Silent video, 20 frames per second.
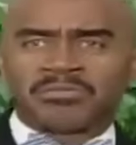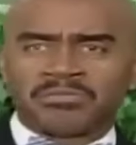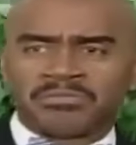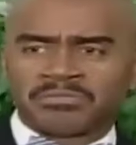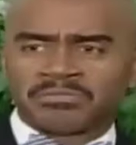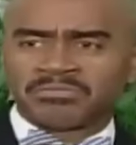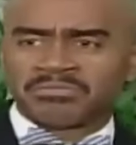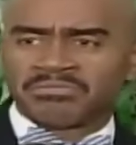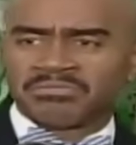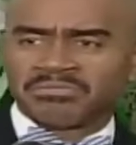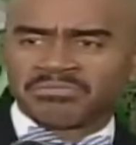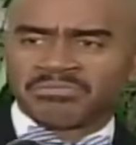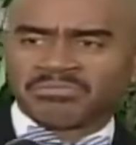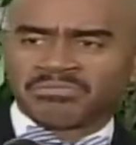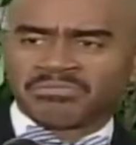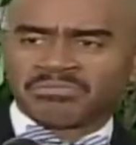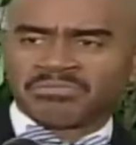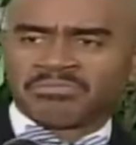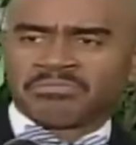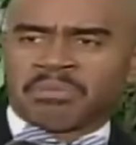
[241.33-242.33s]
Yeah.
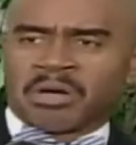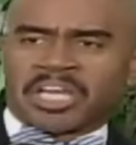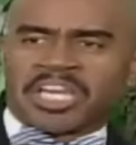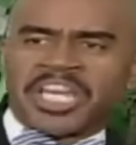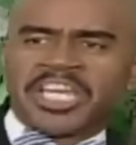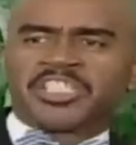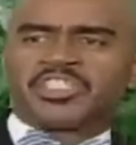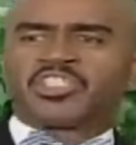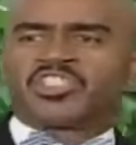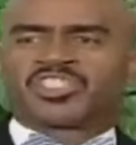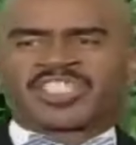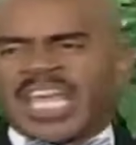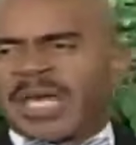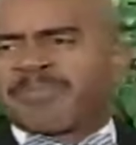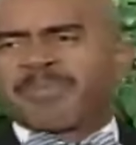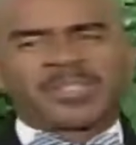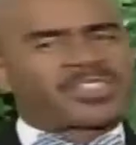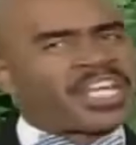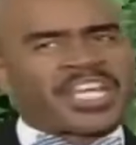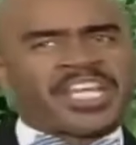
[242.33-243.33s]
But he's
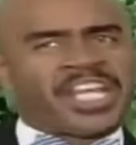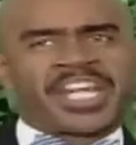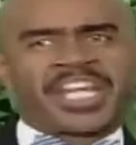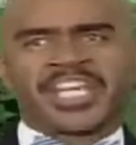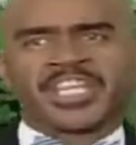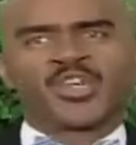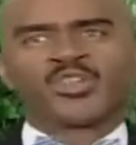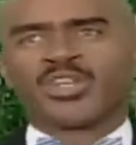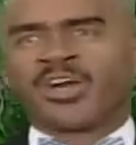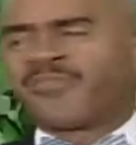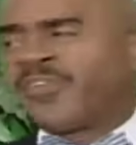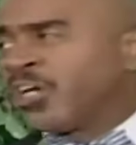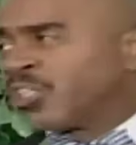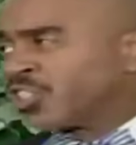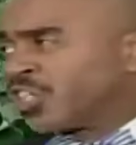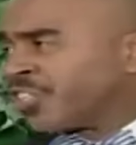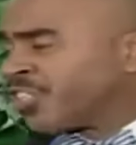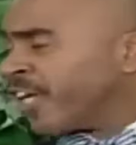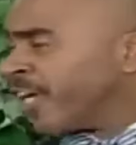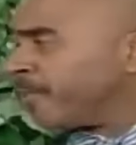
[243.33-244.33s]
deeper than any
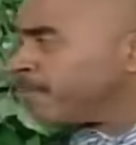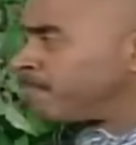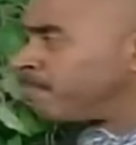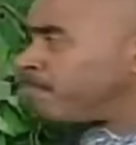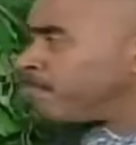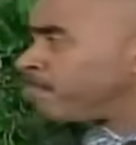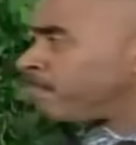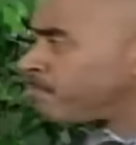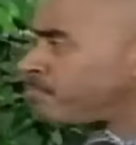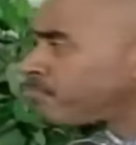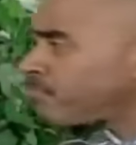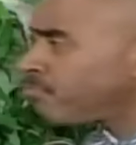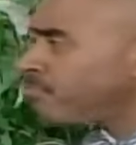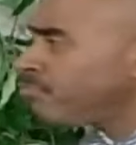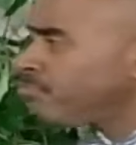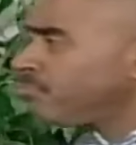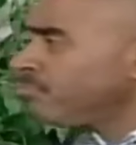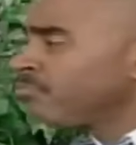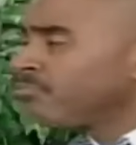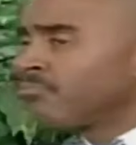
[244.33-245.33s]
university. That's right.
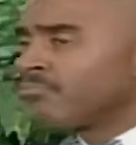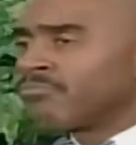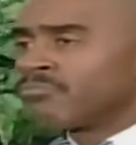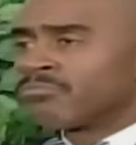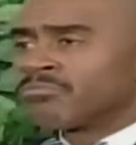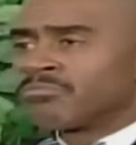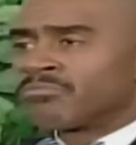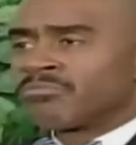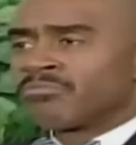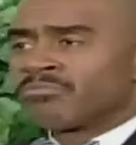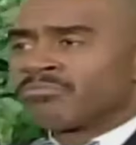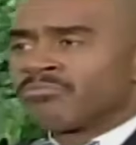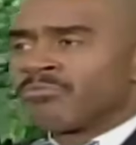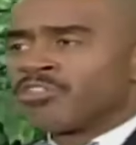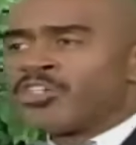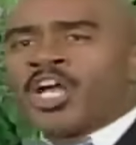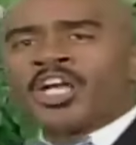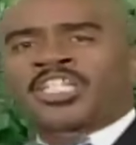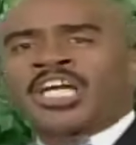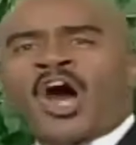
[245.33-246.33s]

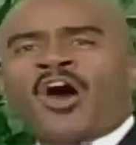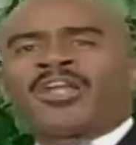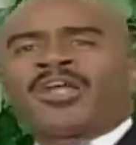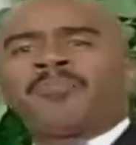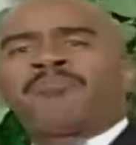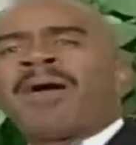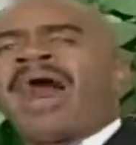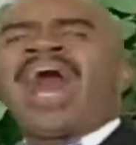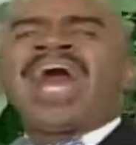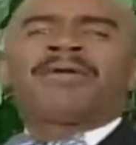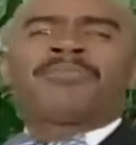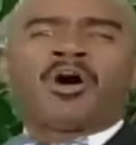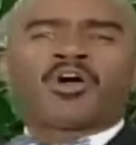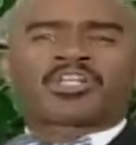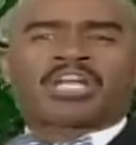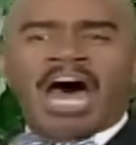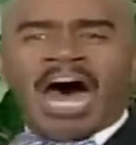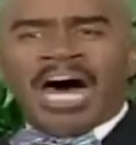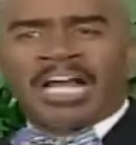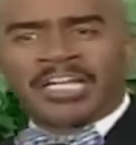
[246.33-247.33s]
You go to Bible
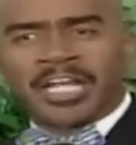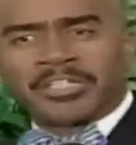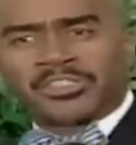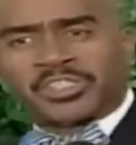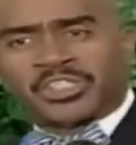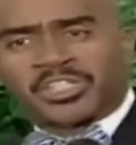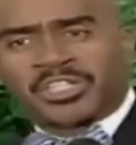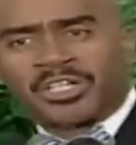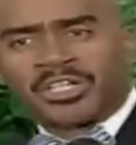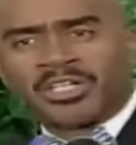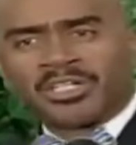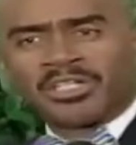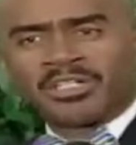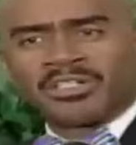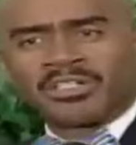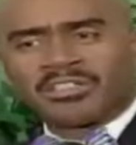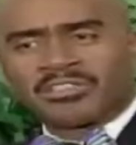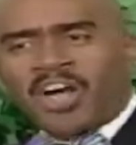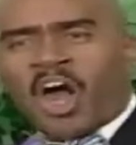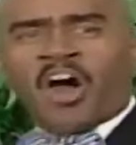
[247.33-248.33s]
college. That's
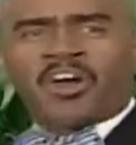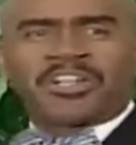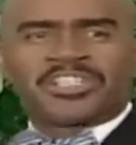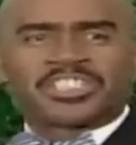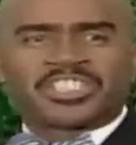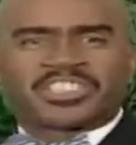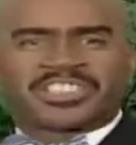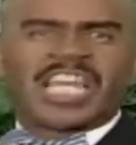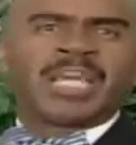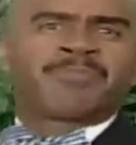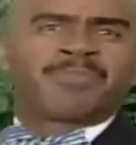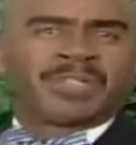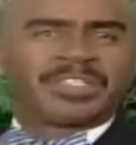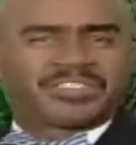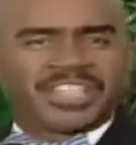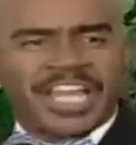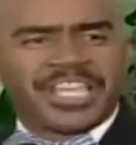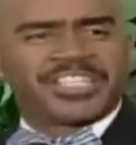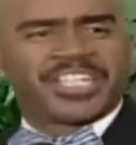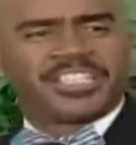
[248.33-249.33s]
right. God is deeper
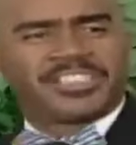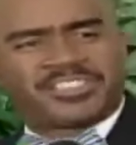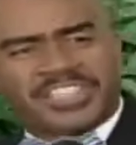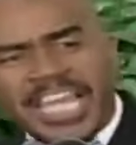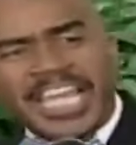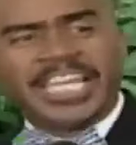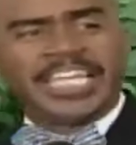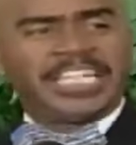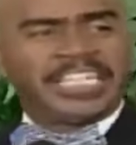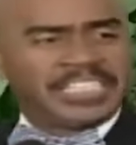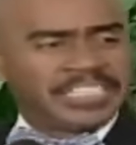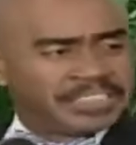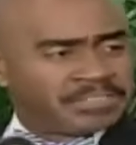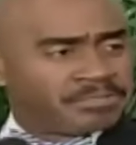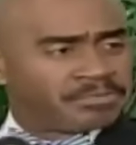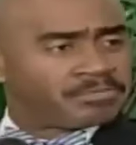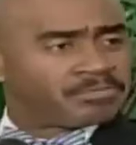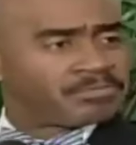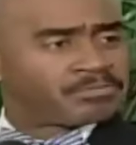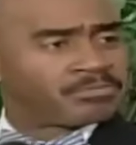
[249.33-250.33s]
than your dean.
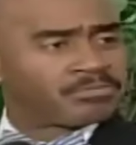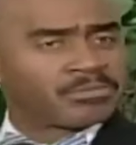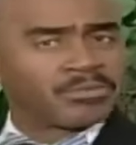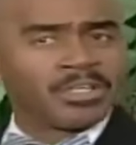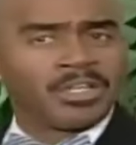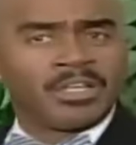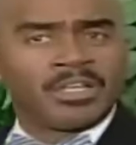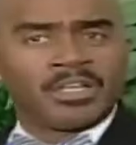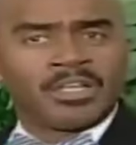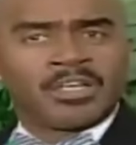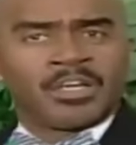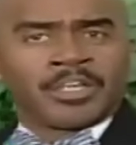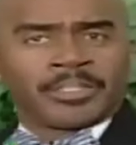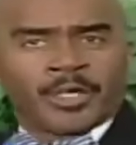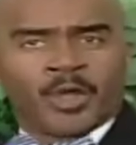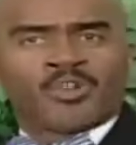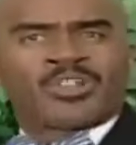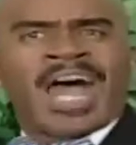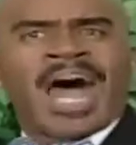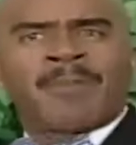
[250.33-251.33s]
That's right.
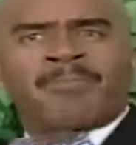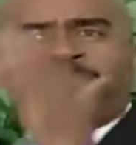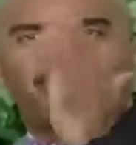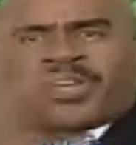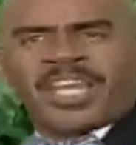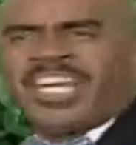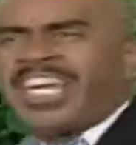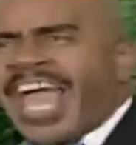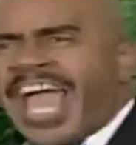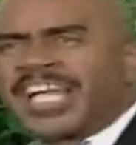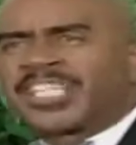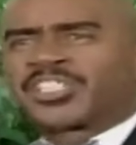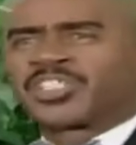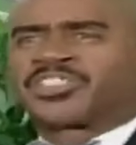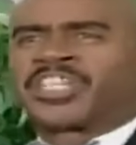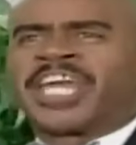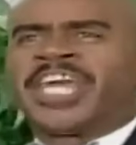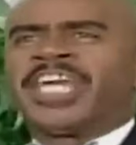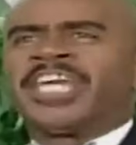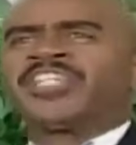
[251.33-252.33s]
You got
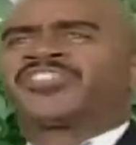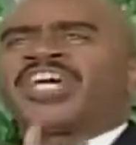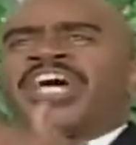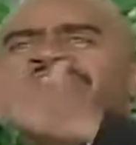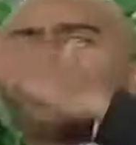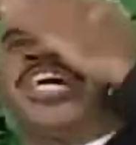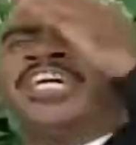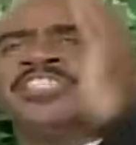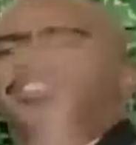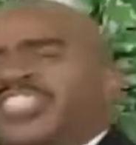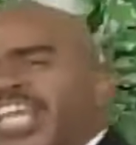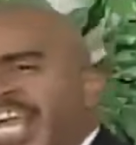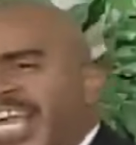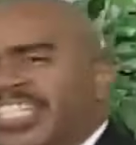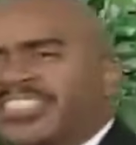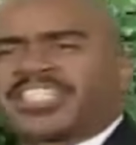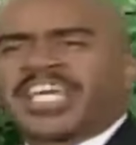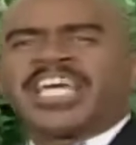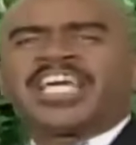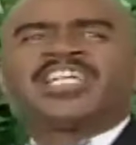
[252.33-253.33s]
PhDs and
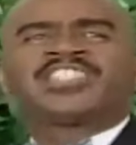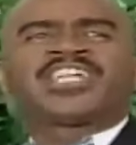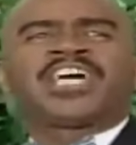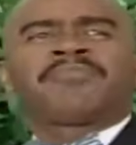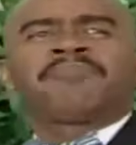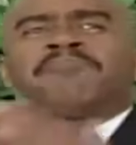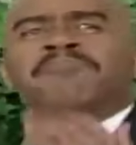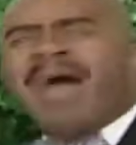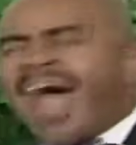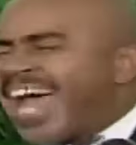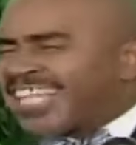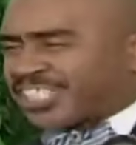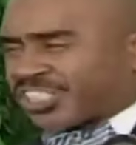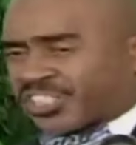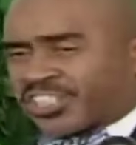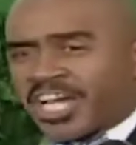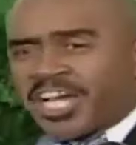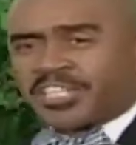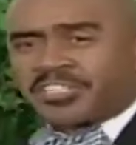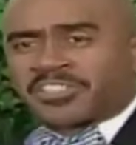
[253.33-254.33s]
DDs and
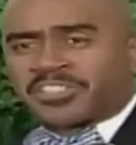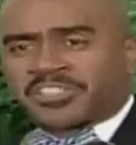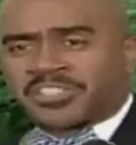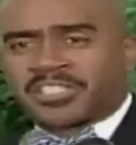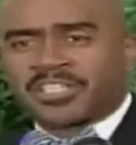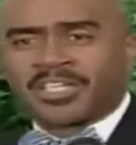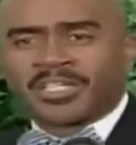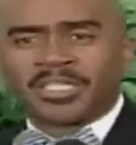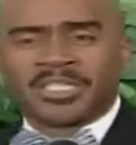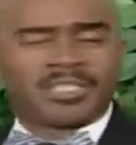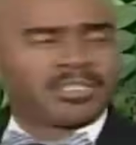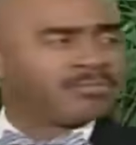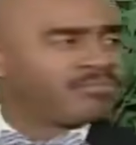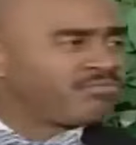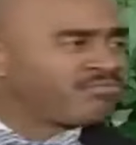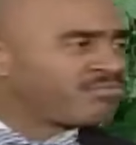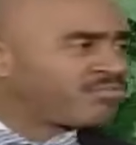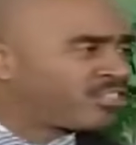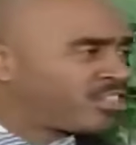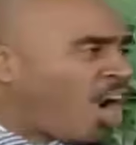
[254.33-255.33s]
masters. That's right.